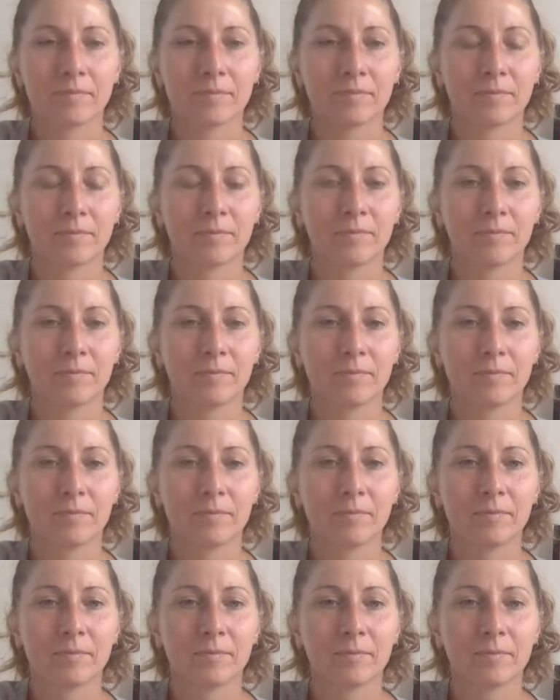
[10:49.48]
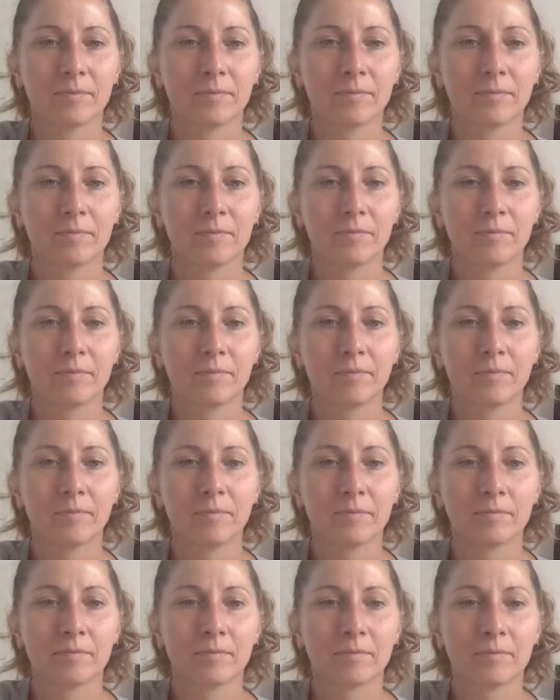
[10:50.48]

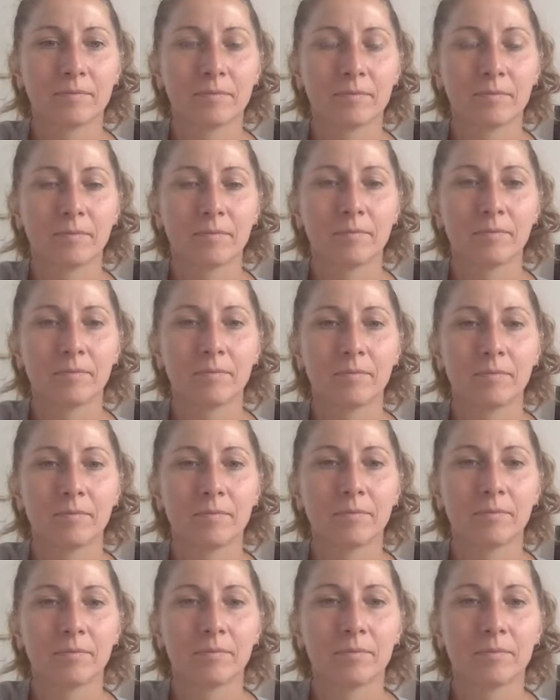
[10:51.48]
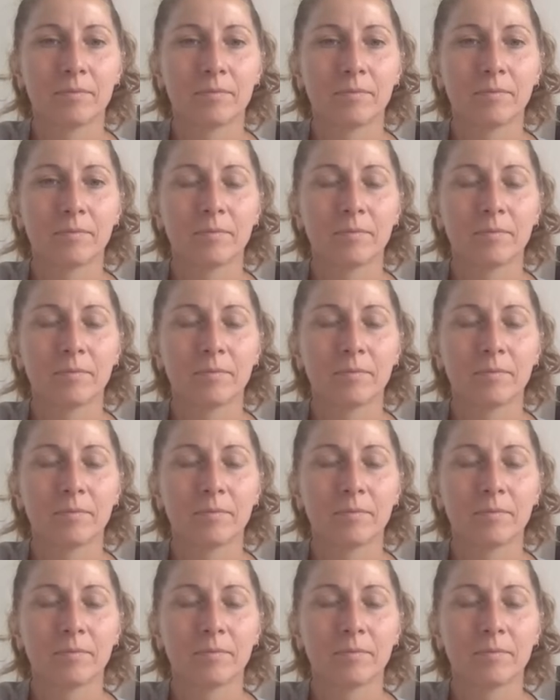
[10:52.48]
This person isn't speaking.